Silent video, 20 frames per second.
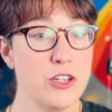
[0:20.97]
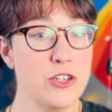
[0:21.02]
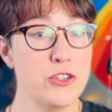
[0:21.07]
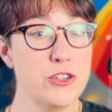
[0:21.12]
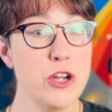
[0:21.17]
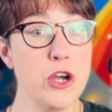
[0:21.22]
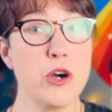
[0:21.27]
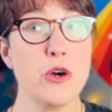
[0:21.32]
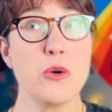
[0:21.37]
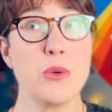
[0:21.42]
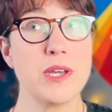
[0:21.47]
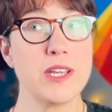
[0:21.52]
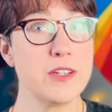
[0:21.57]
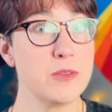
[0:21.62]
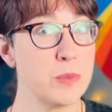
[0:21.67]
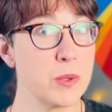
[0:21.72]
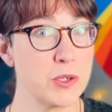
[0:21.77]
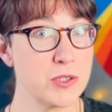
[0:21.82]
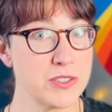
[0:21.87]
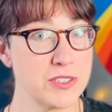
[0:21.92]
no
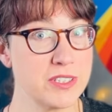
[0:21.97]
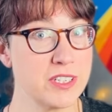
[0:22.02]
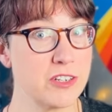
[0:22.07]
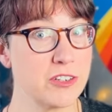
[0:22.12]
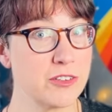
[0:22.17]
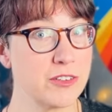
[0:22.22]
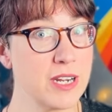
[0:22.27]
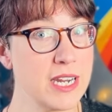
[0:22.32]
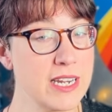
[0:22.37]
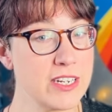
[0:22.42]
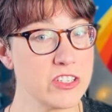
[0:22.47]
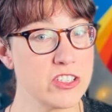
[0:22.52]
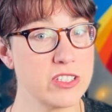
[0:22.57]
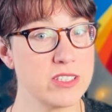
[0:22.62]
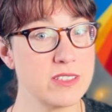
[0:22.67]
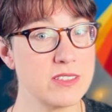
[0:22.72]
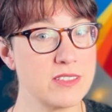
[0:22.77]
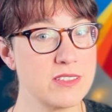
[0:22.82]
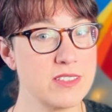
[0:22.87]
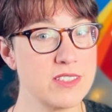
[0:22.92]
in-person
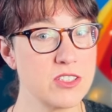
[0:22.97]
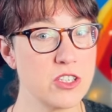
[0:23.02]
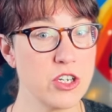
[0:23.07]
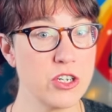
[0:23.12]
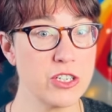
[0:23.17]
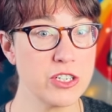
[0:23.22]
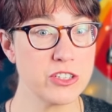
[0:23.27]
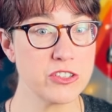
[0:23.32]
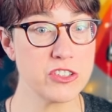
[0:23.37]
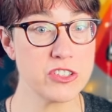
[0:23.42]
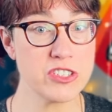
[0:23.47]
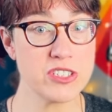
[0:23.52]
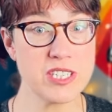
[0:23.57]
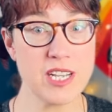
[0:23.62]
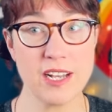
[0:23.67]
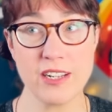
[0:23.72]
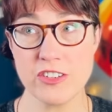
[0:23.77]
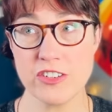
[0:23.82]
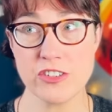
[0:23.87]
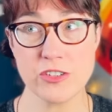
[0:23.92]
interactions, couldn't
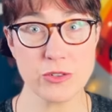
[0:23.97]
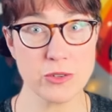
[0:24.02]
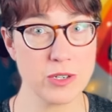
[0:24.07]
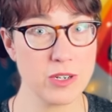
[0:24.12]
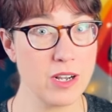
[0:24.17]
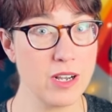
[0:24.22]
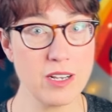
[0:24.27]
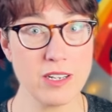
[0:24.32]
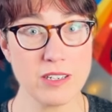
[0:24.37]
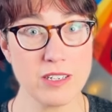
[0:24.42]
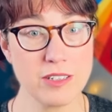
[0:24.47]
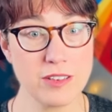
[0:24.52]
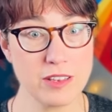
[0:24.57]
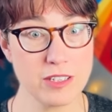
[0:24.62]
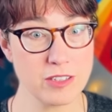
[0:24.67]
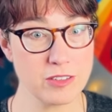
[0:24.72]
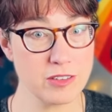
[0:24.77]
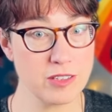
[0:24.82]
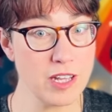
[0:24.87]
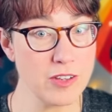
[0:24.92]
touch or hug
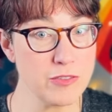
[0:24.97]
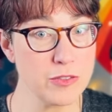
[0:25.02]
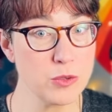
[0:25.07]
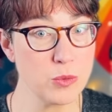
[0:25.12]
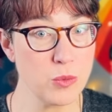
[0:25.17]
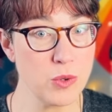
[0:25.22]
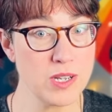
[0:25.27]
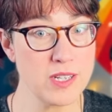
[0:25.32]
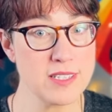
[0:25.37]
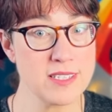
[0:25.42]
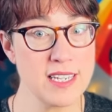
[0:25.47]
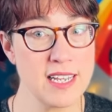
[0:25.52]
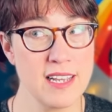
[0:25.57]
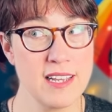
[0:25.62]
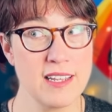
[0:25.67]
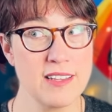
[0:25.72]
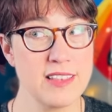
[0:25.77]
their loved ones.